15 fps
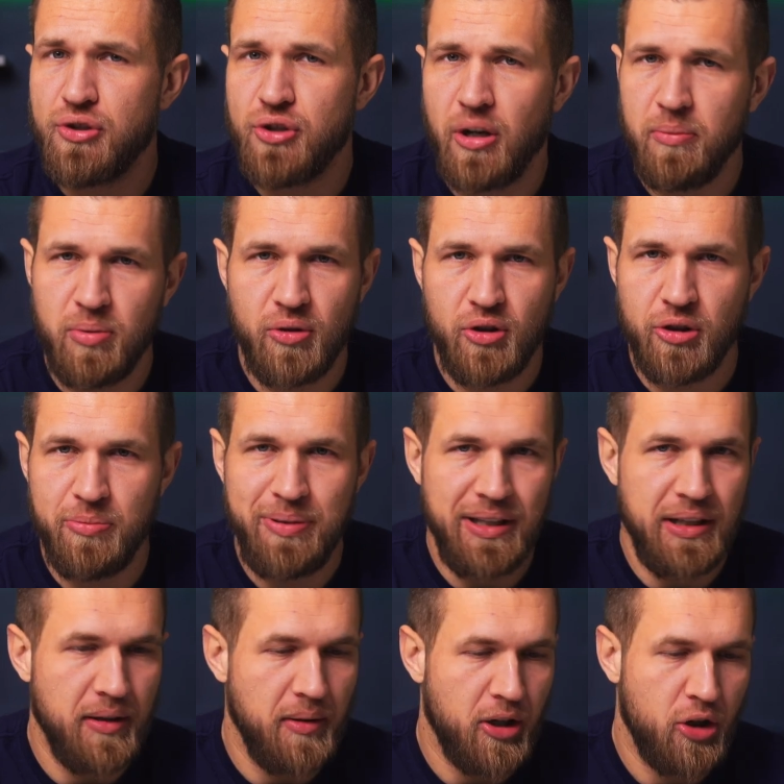example could
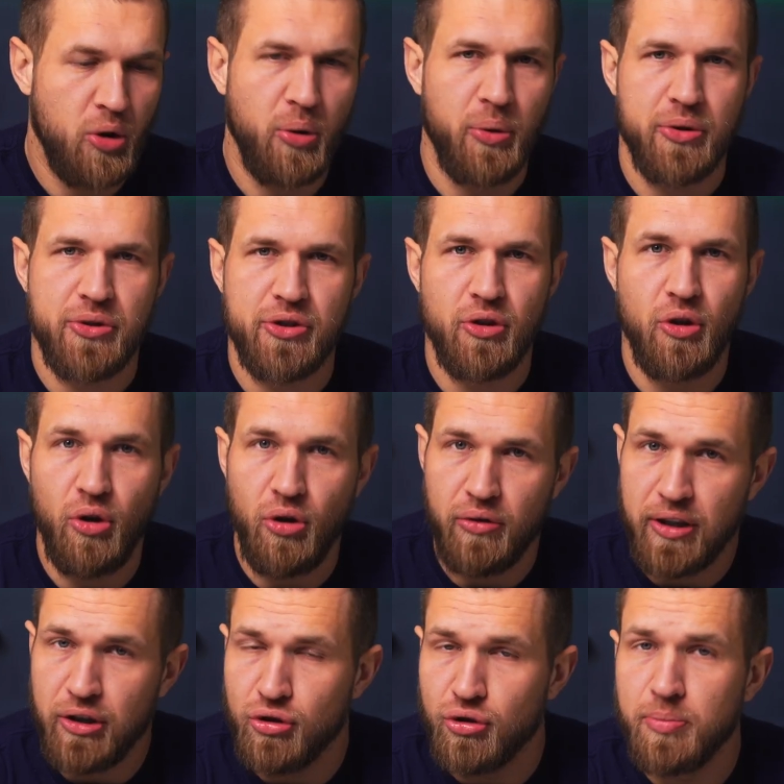be a course
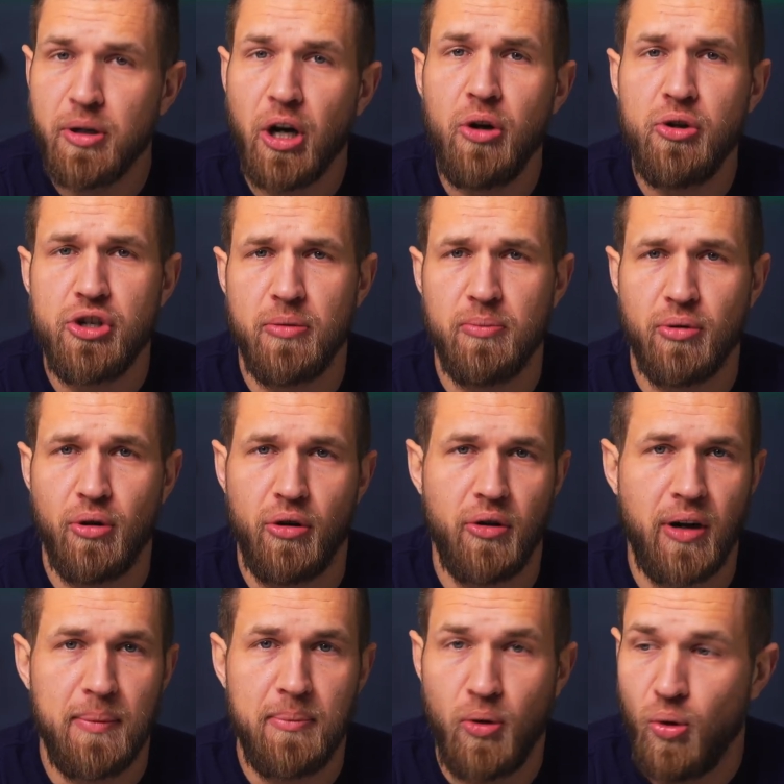or a group coaching
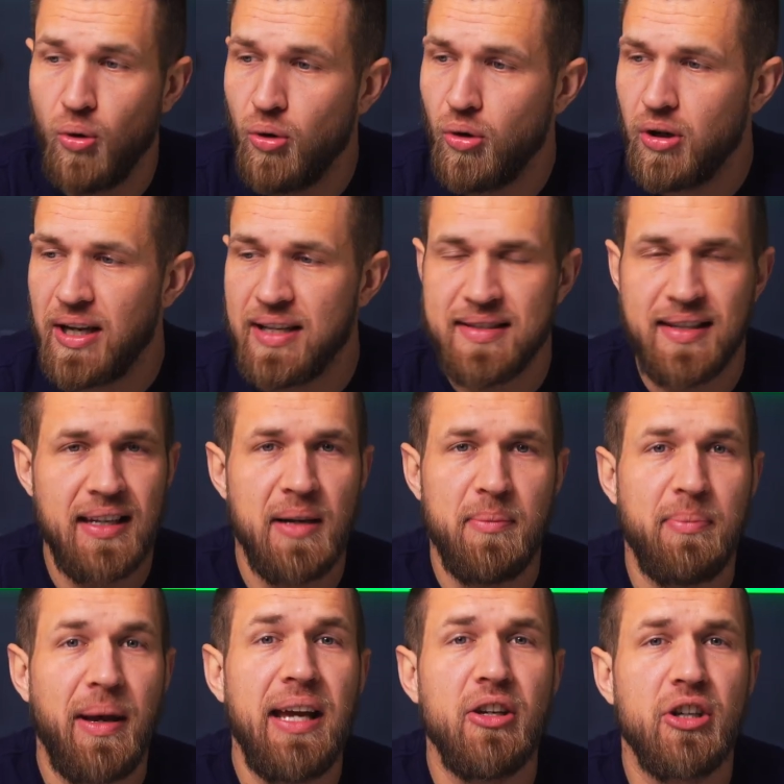program, or let's say a
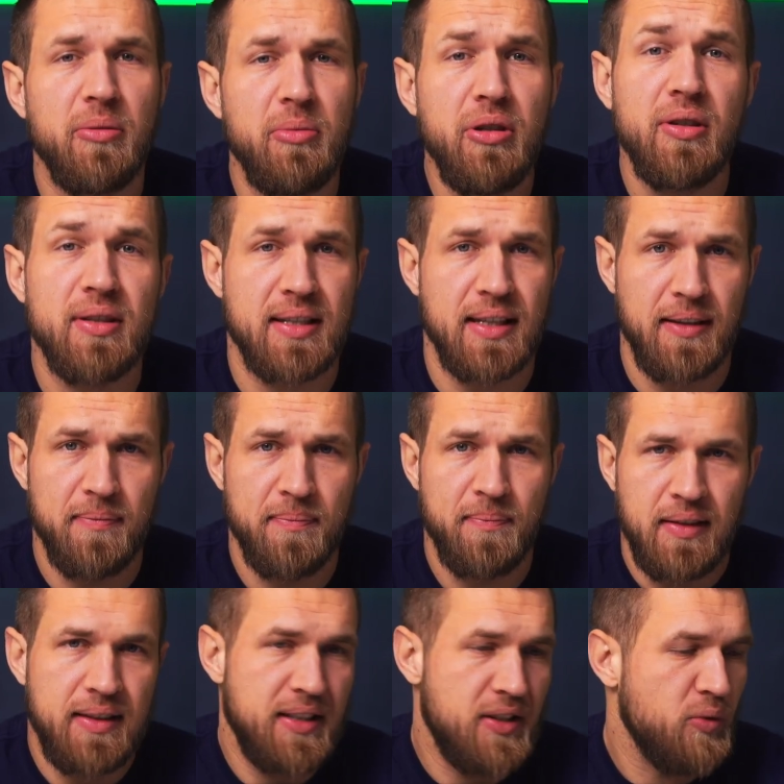paid community.
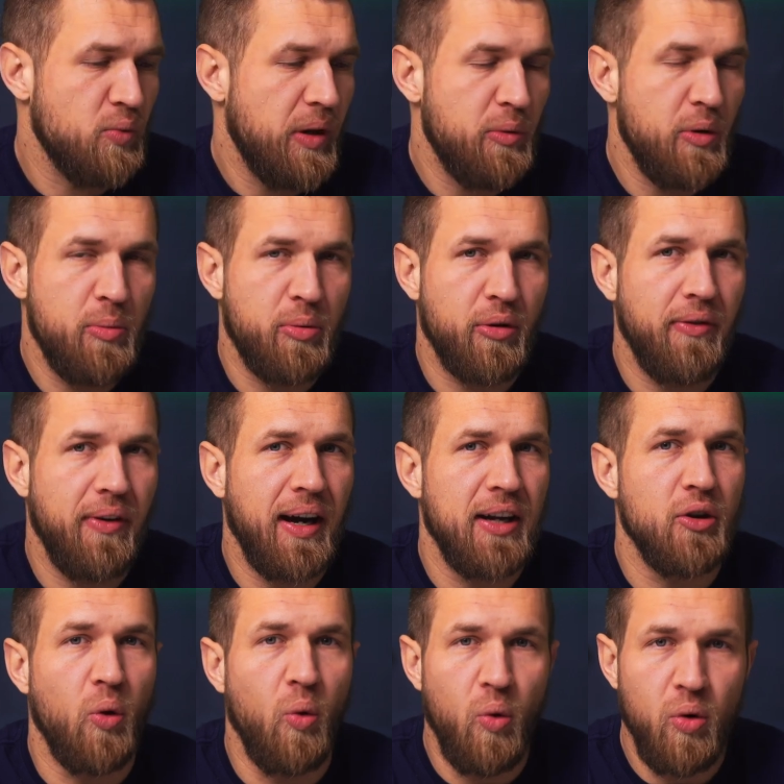This is where we
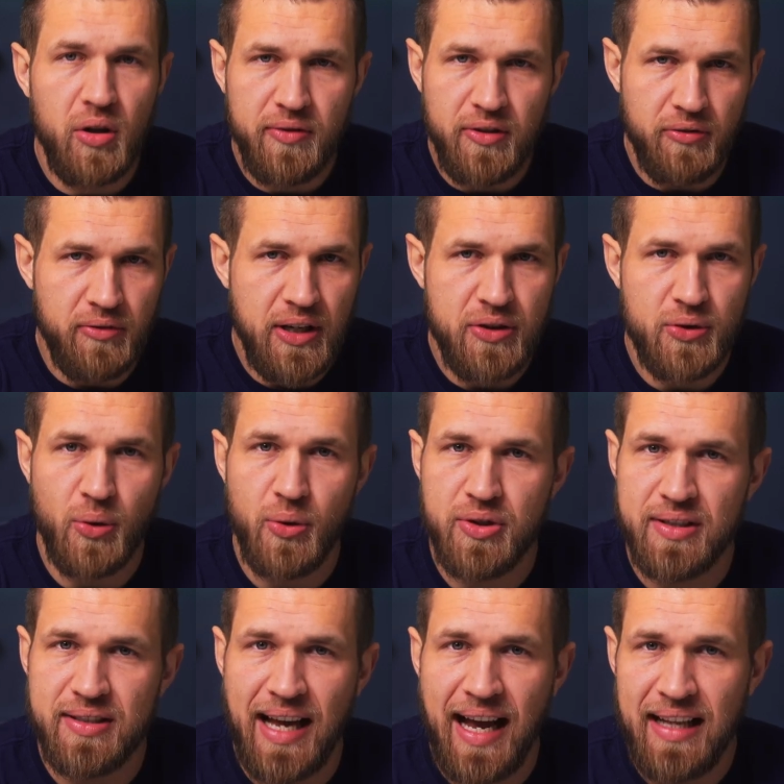provide all of the
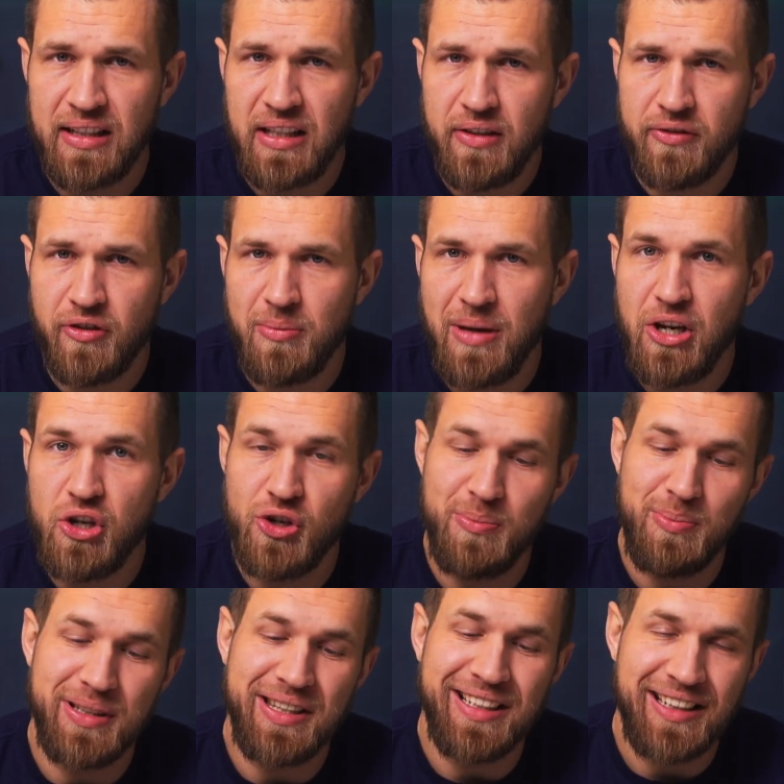resources and the information,
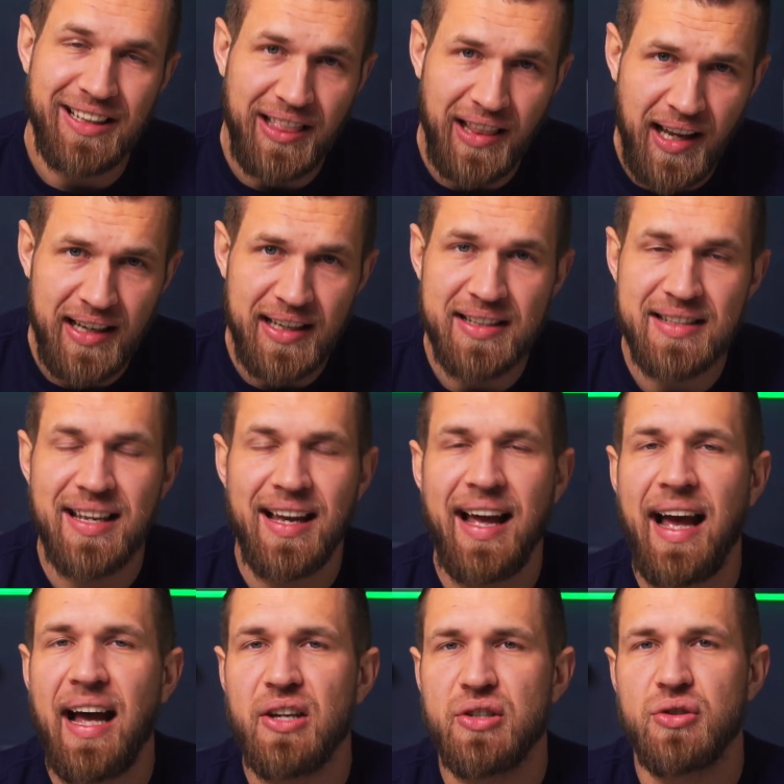but the client
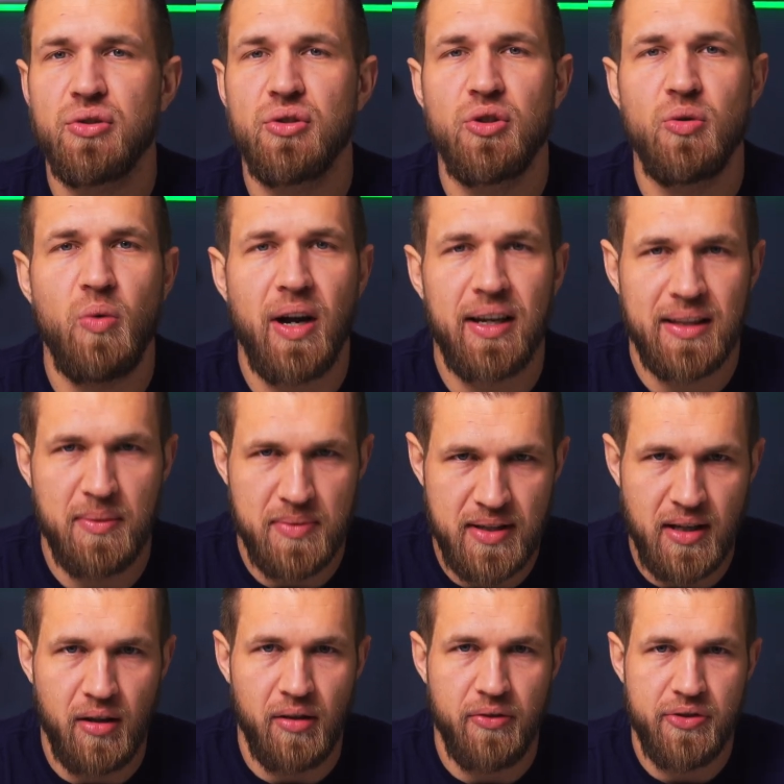has to do the work
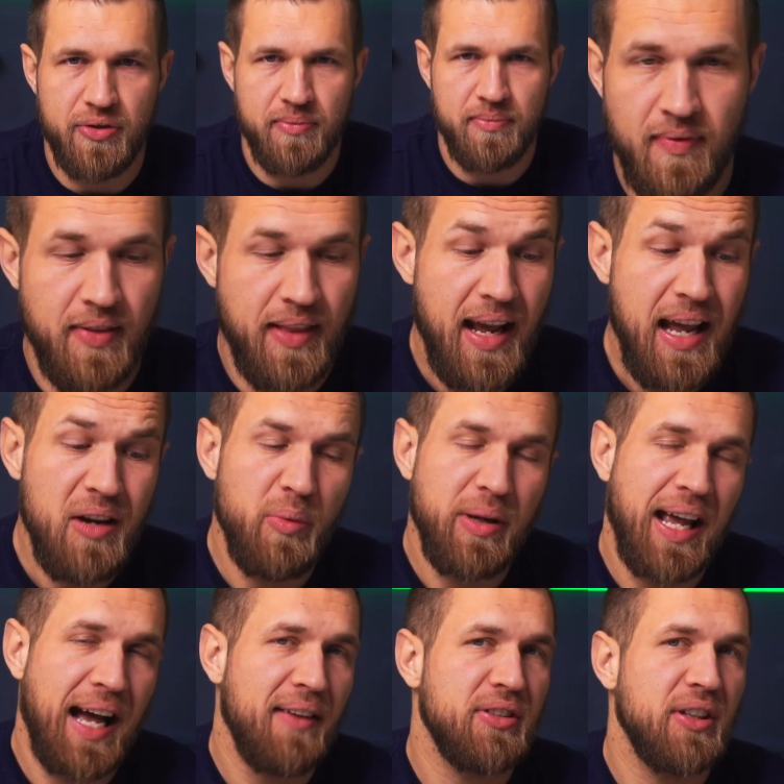themselves. Then we
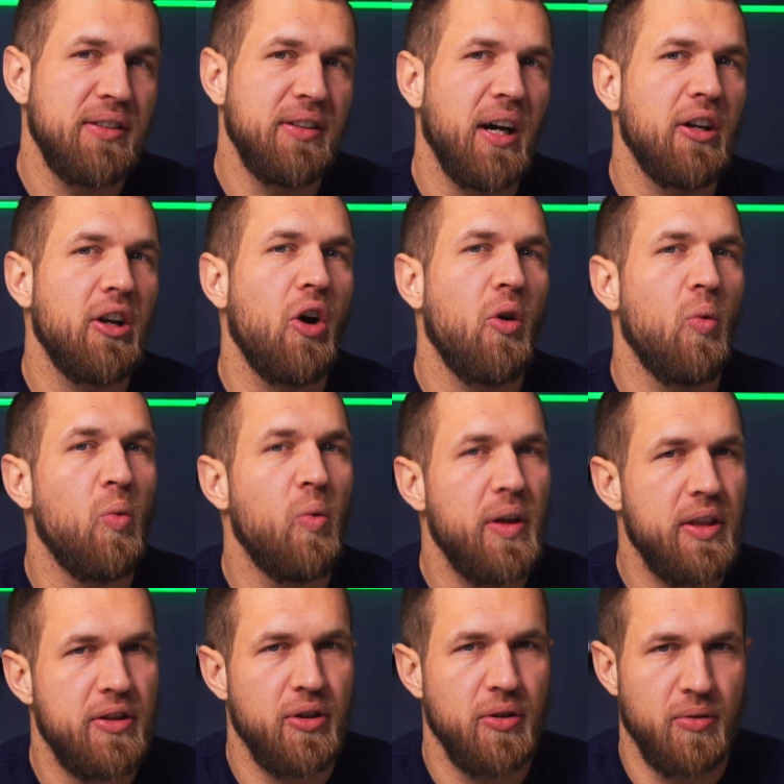have the done
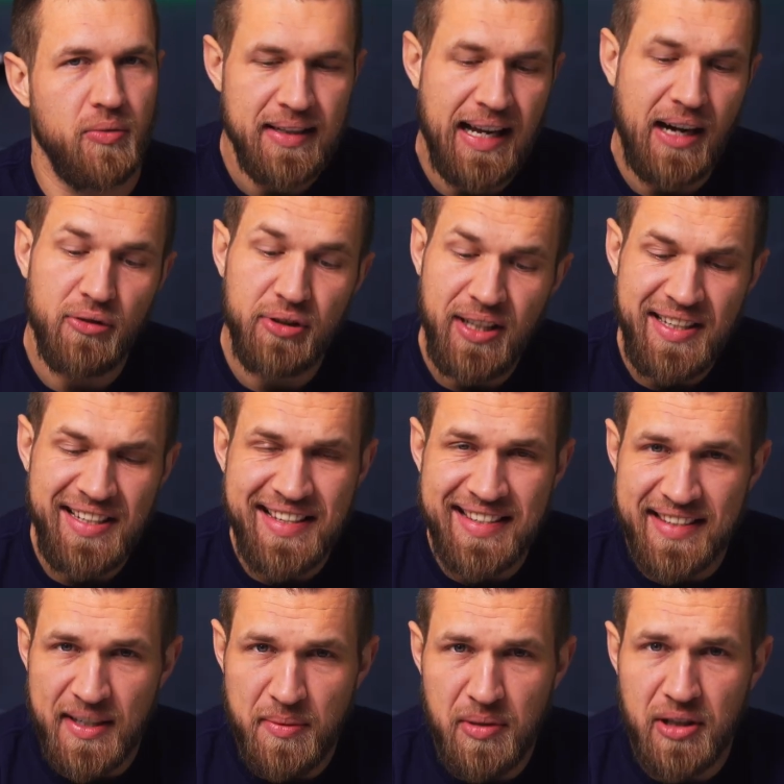with you. Now, this is
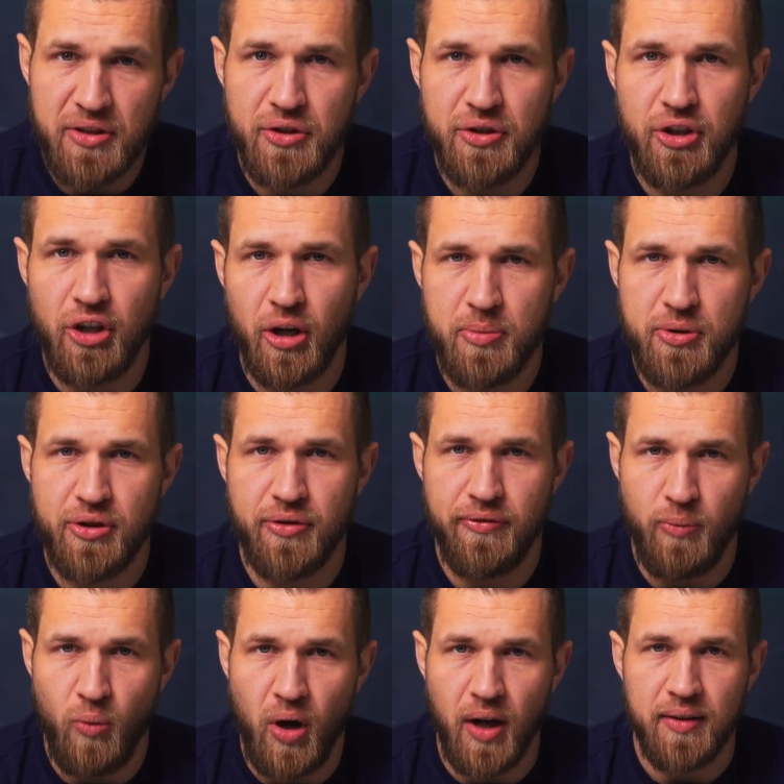similar to the
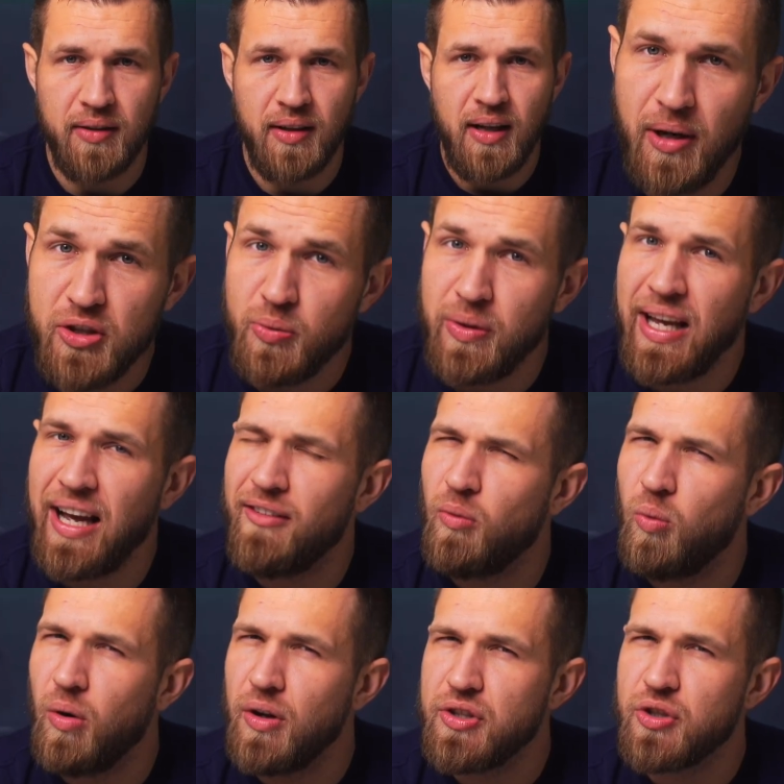option 1, but we
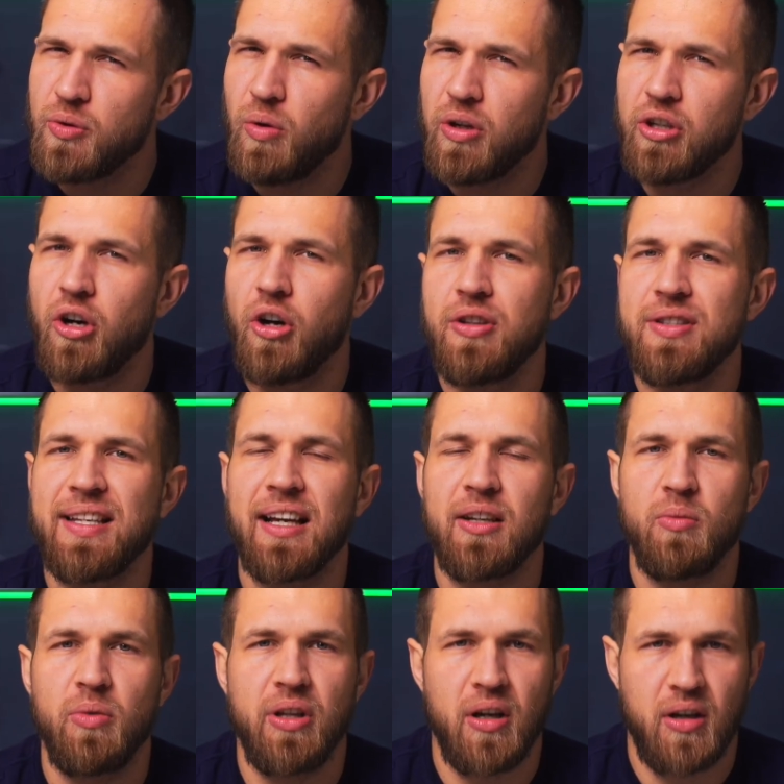have one-to-one
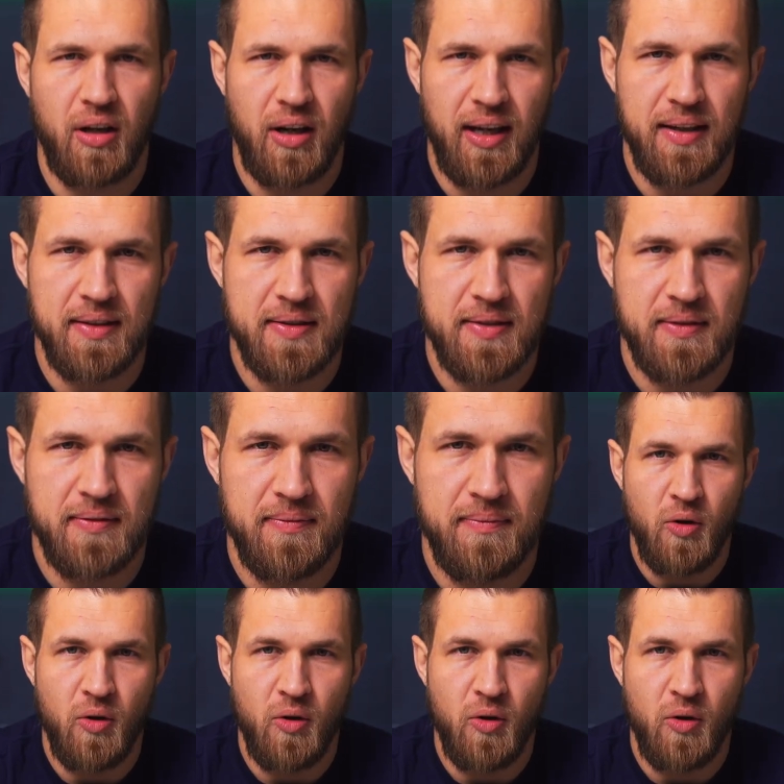contact with our clients.